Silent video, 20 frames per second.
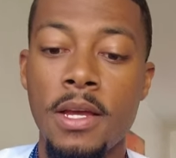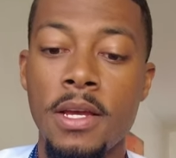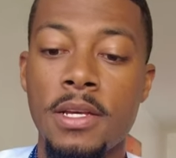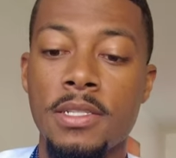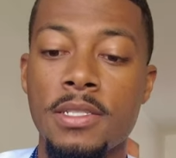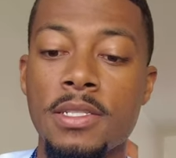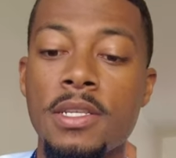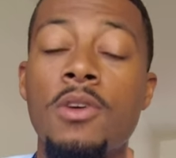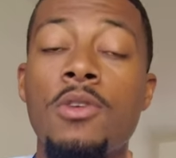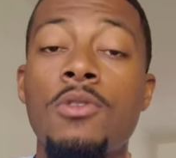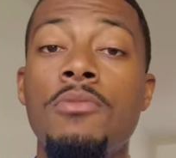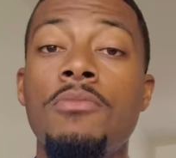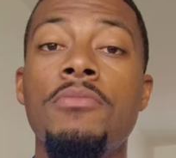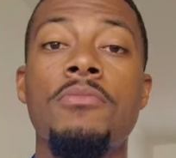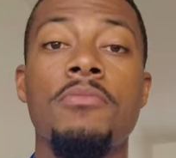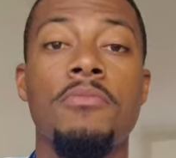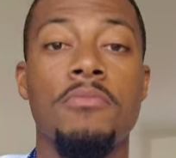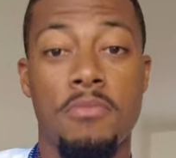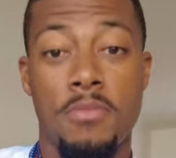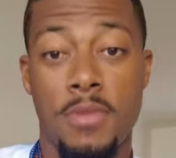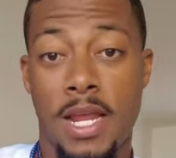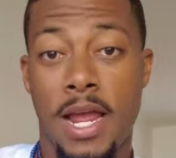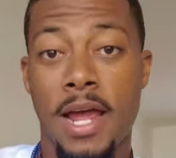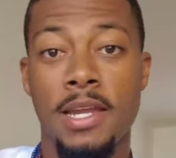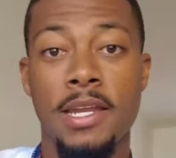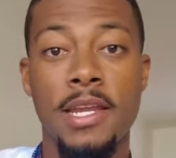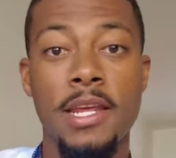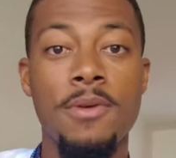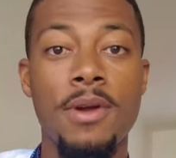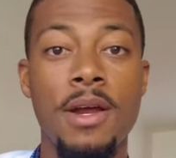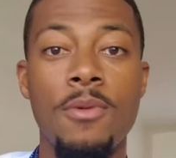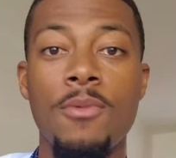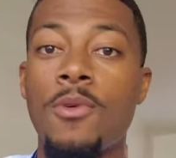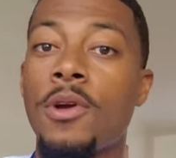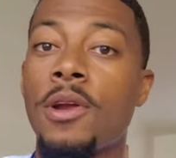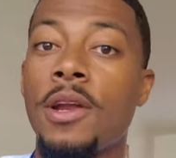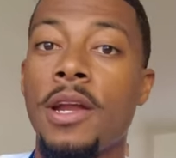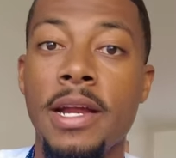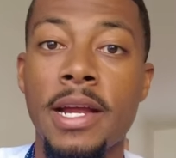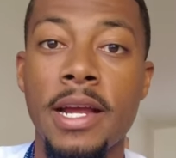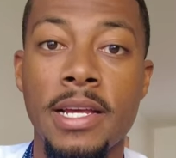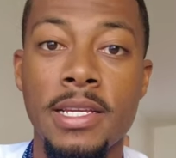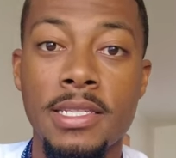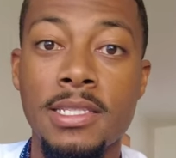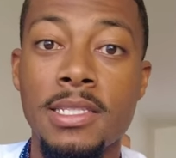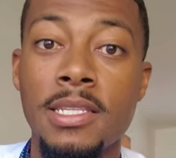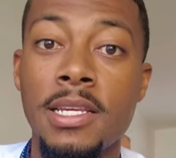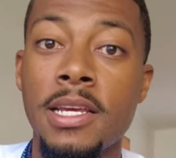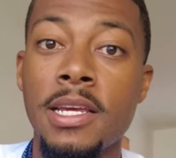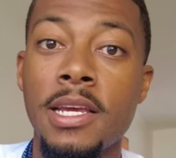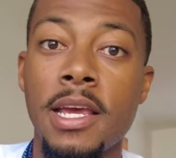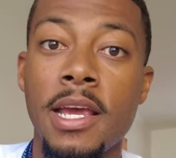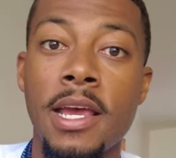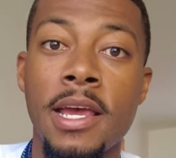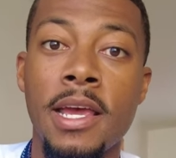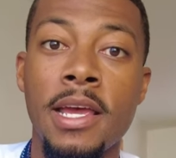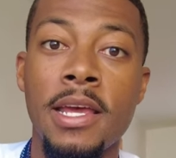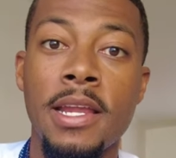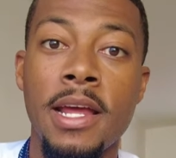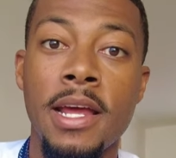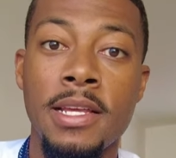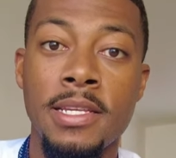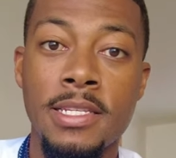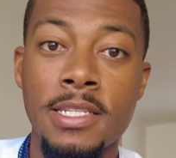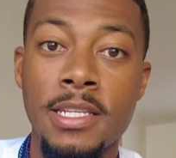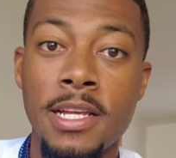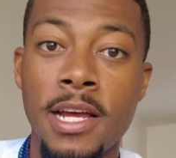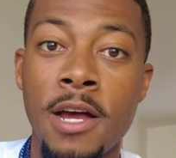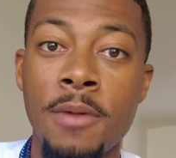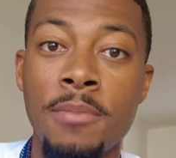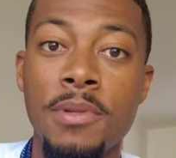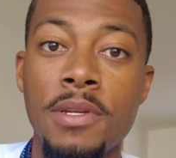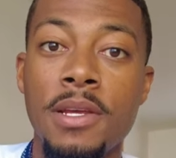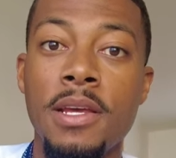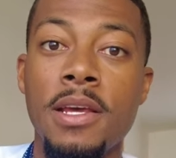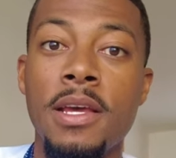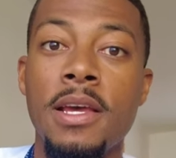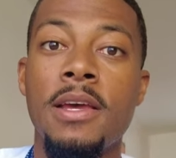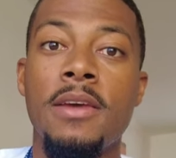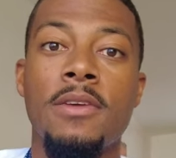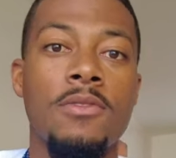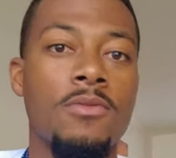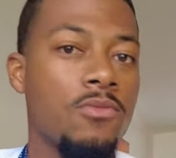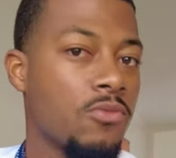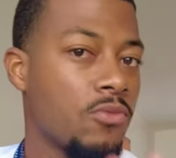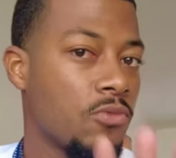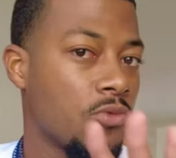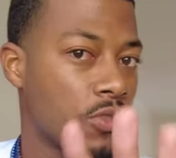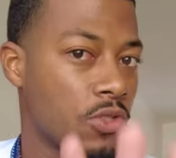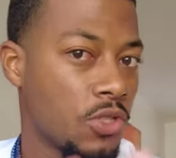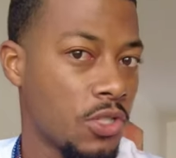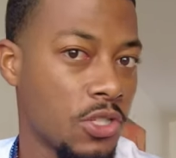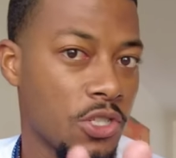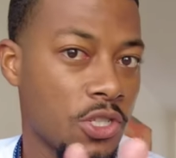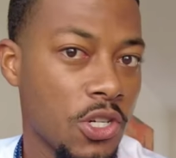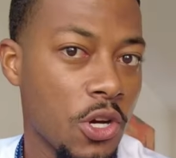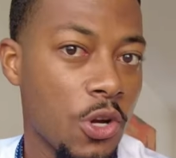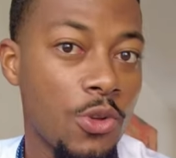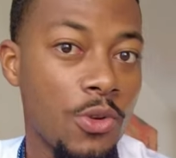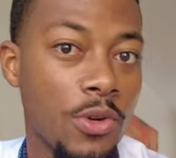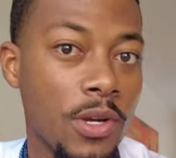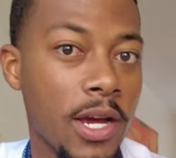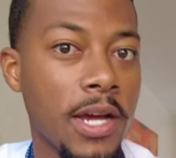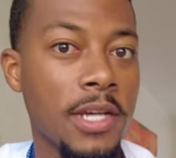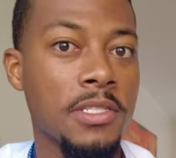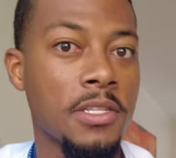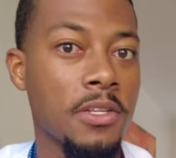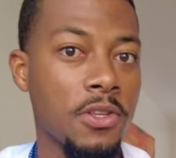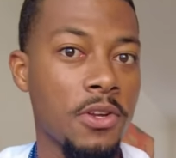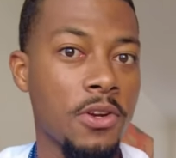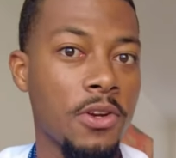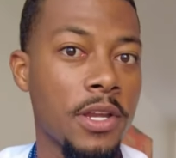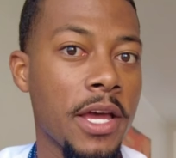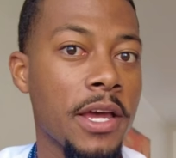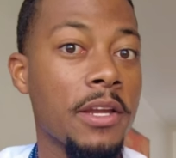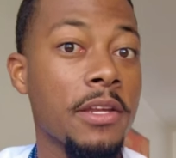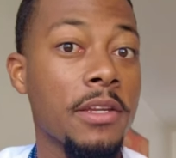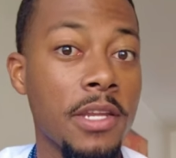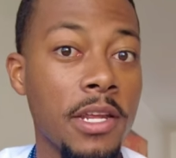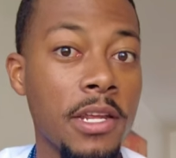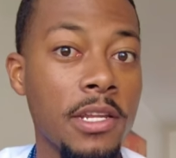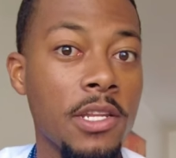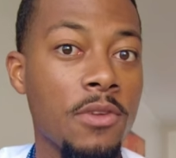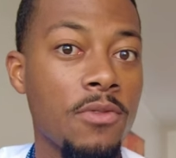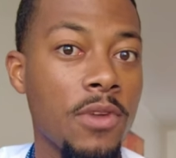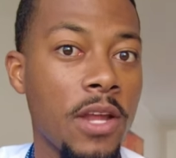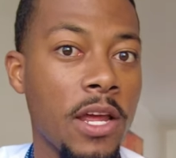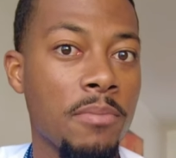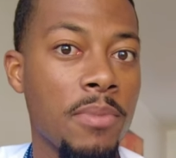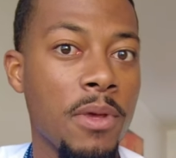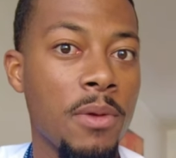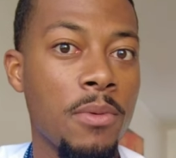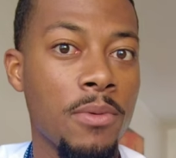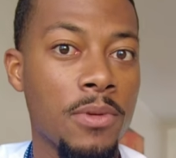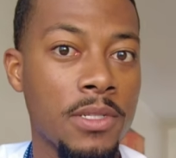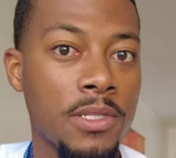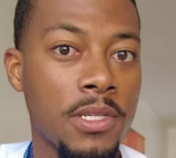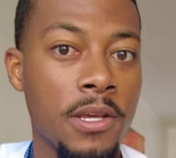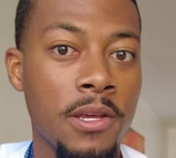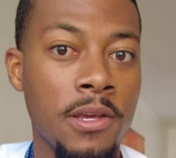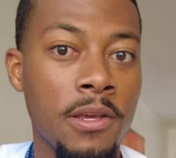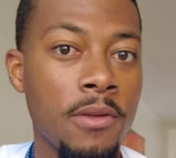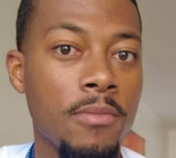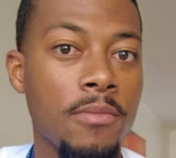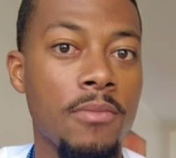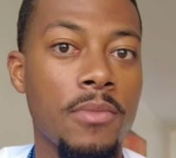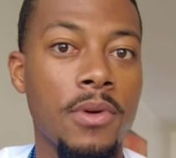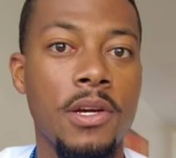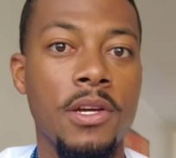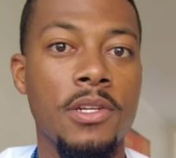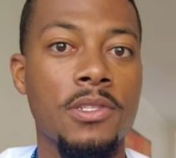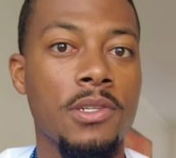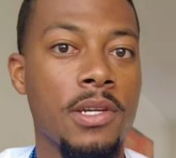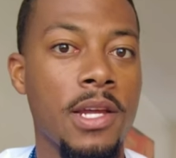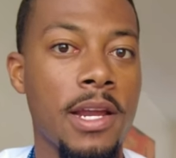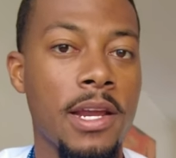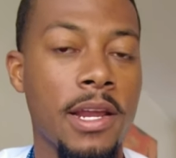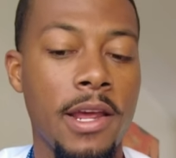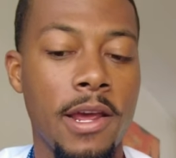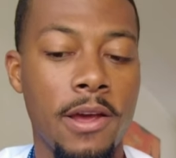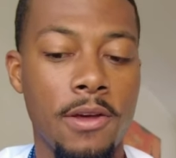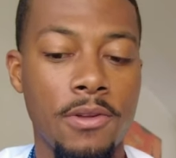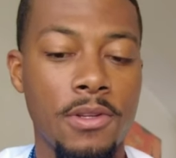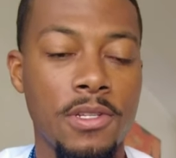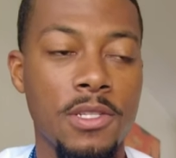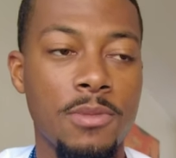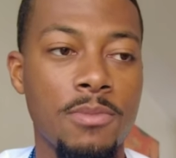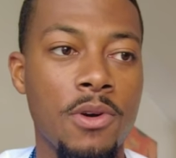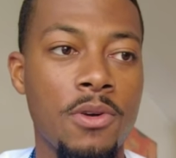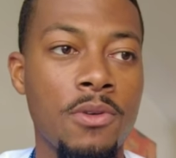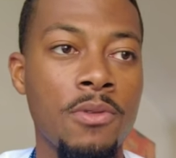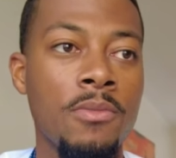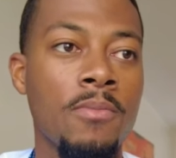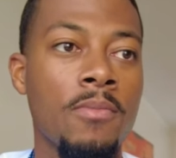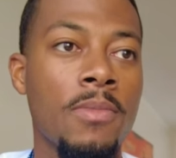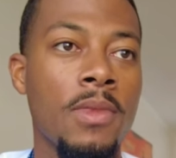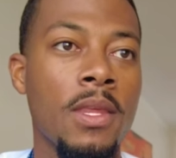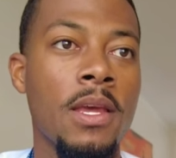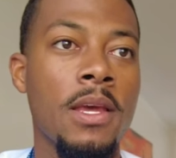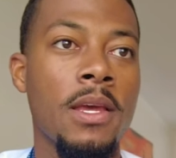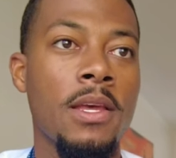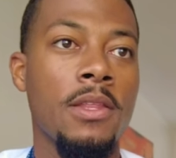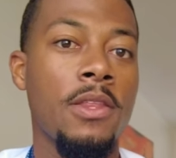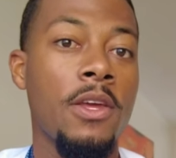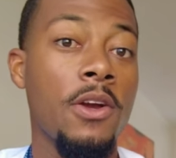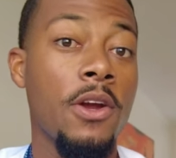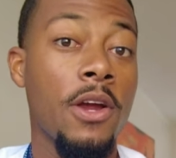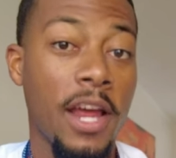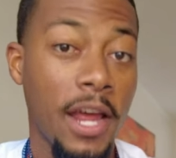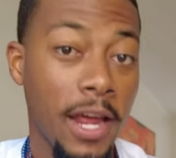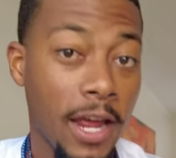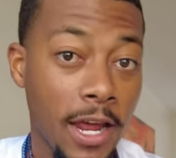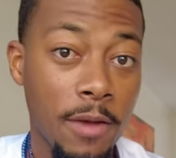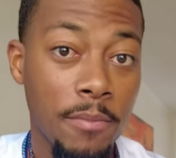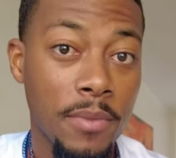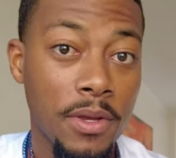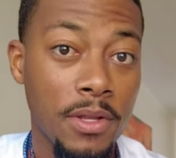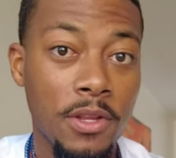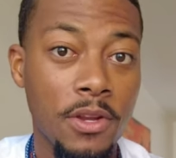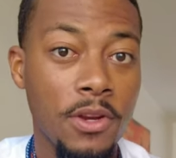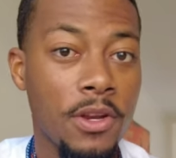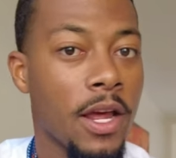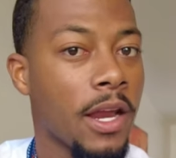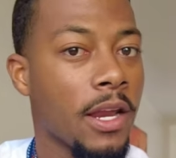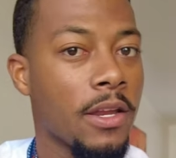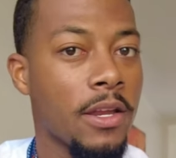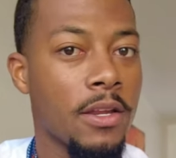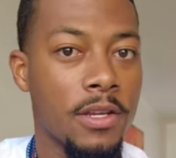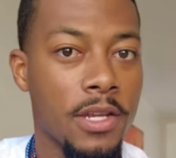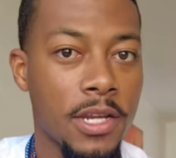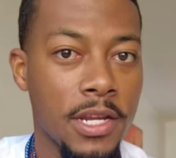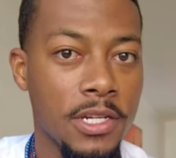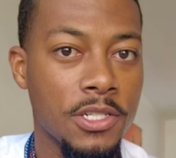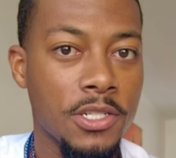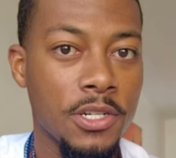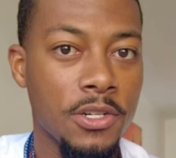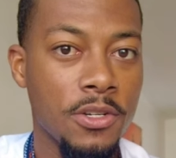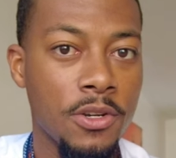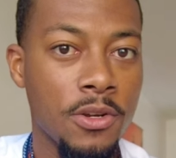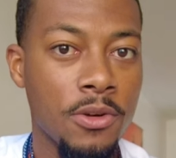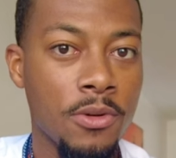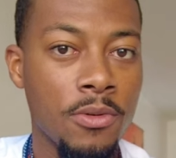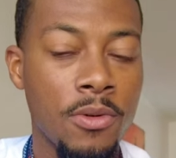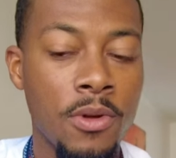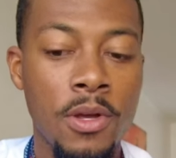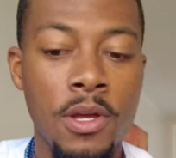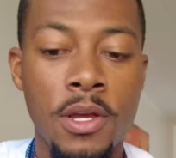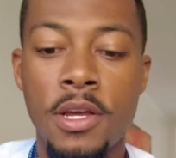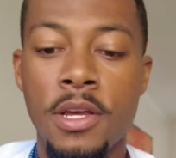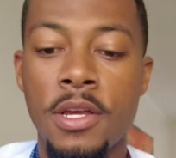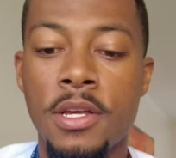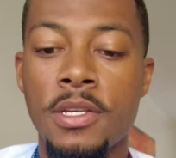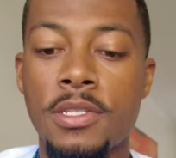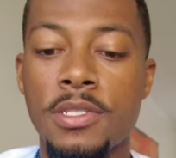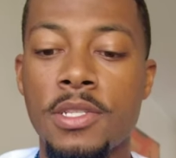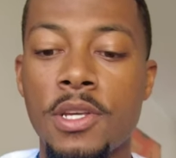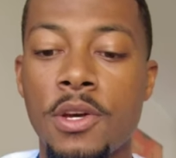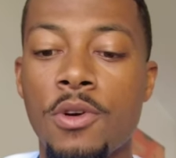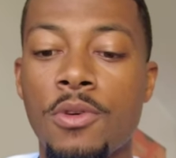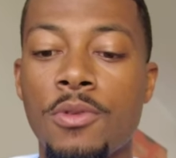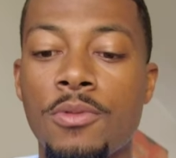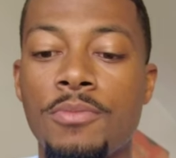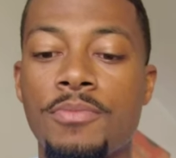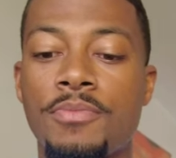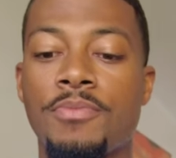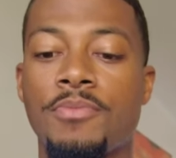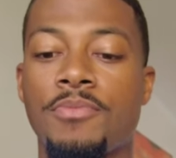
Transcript: So I did what I wanted, I got sick, and I stopped to show you guys that they're not addictive like people would say, because you're not inhaling the smoke. They're a habit, they're not an addiction though. So